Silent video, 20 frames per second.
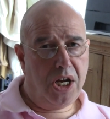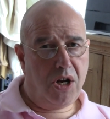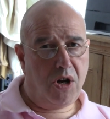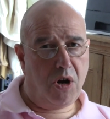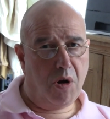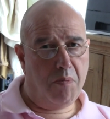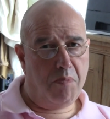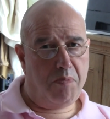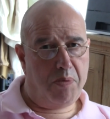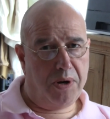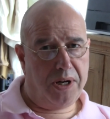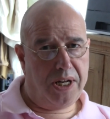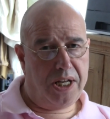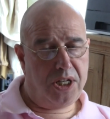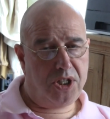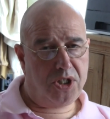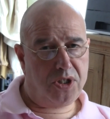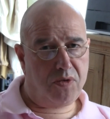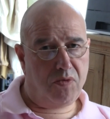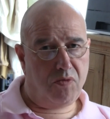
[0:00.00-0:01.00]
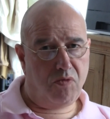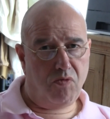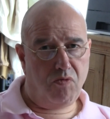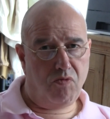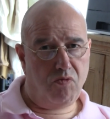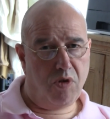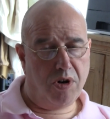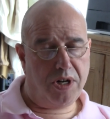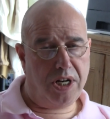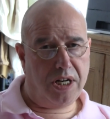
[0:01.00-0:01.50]
companies
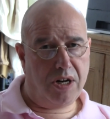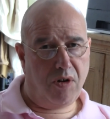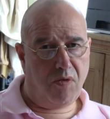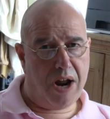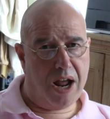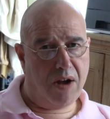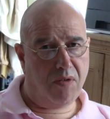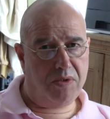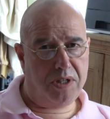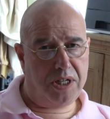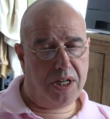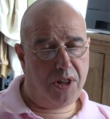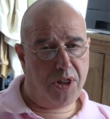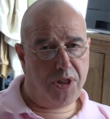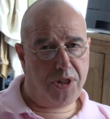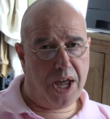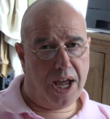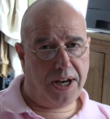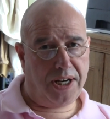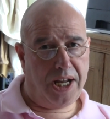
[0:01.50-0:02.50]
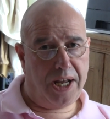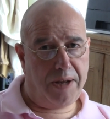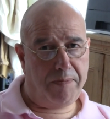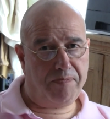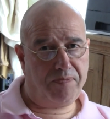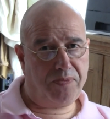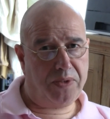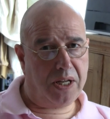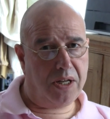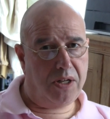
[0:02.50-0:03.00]
running around in Thanet,
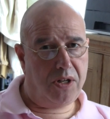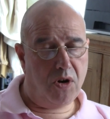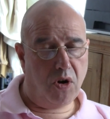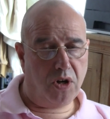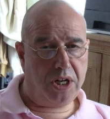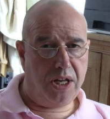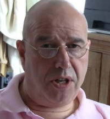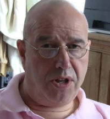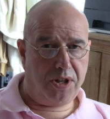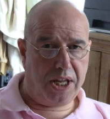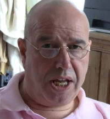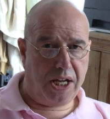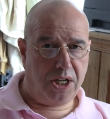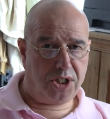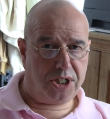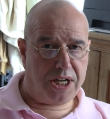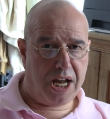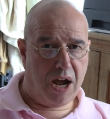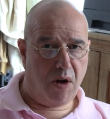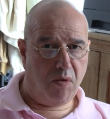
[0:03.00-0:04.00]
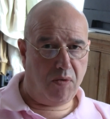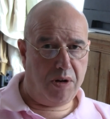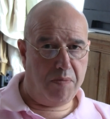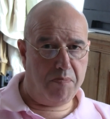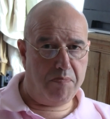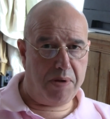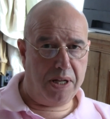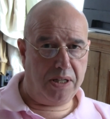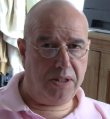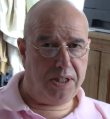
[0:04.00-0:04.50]
knocking things down
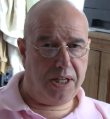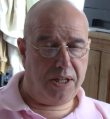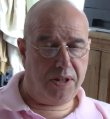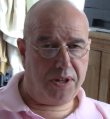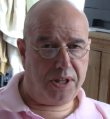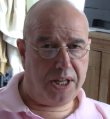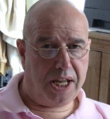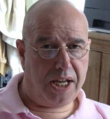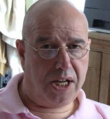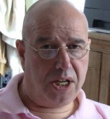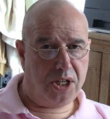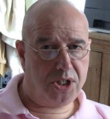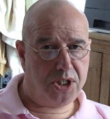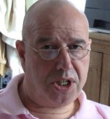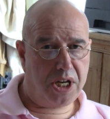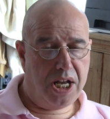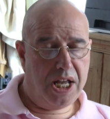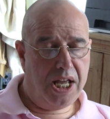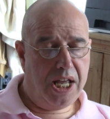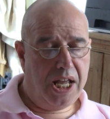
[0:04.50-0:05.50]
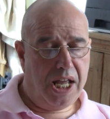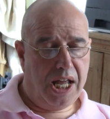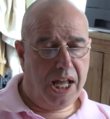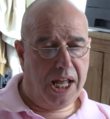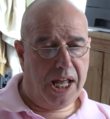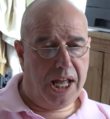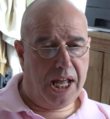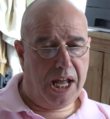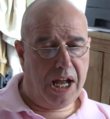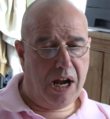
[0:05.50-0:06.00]
and building things
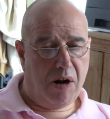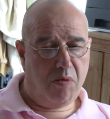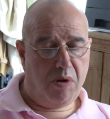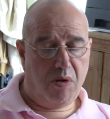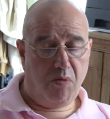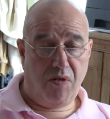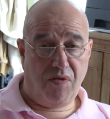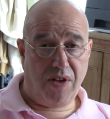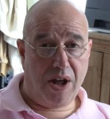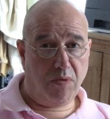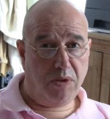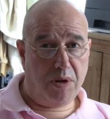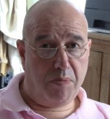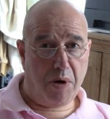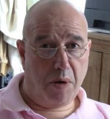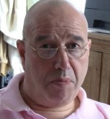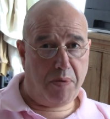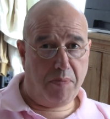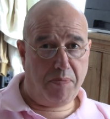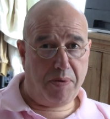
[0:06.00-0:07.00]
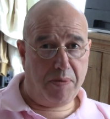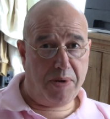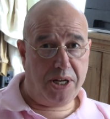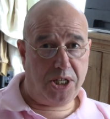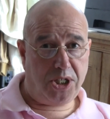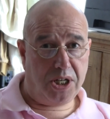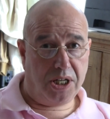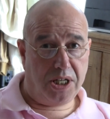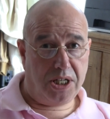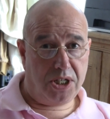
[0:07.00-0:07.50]
uh, without the proper
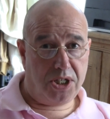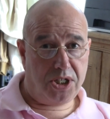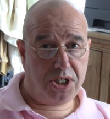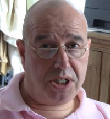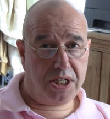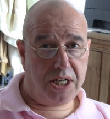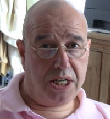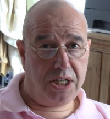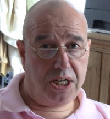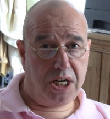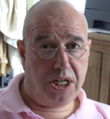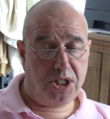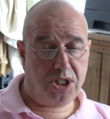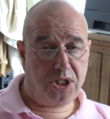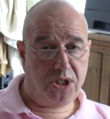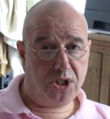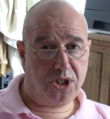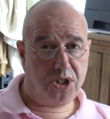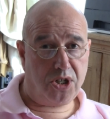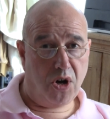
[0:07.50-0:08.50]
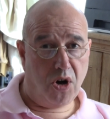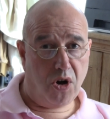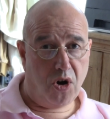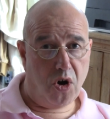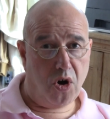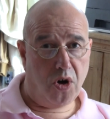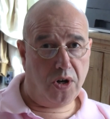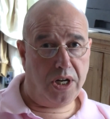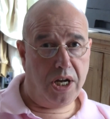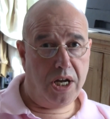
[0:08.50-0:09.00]
permissions. It's just not
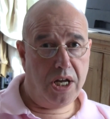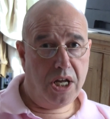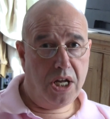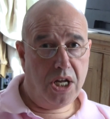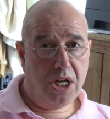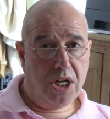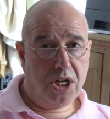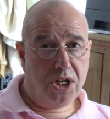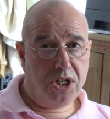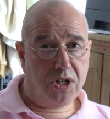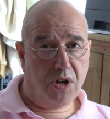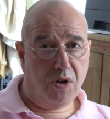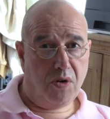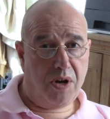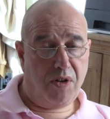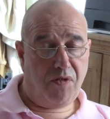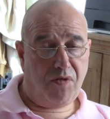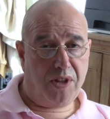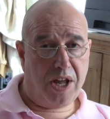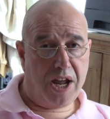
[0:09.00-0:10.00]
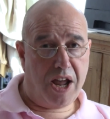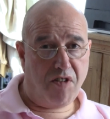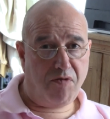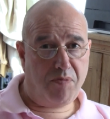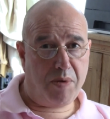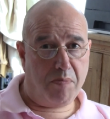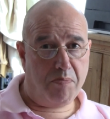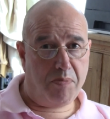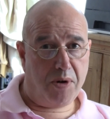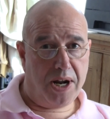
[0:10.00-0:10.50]
on. So if they have
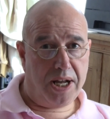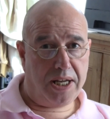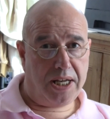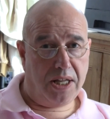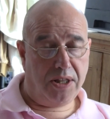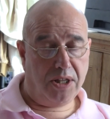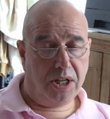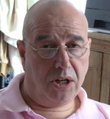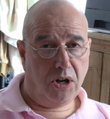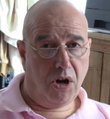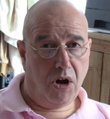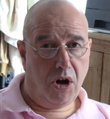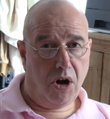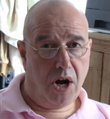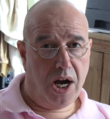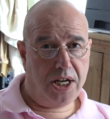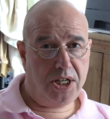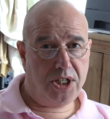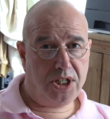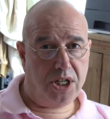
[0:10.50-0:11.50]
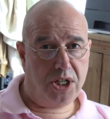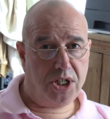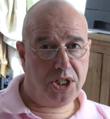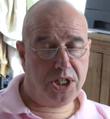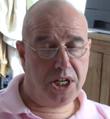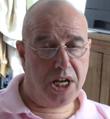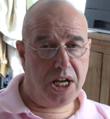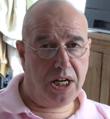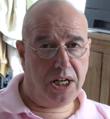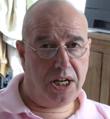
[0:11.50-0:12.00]
been breaking the law, I
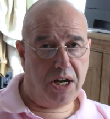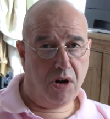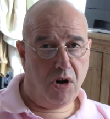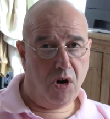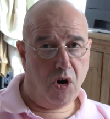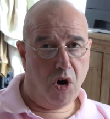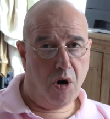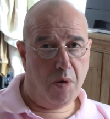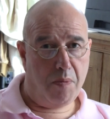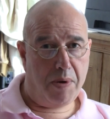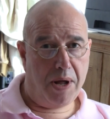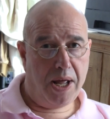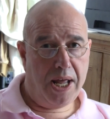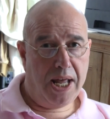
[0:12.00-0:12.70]
sincerely hope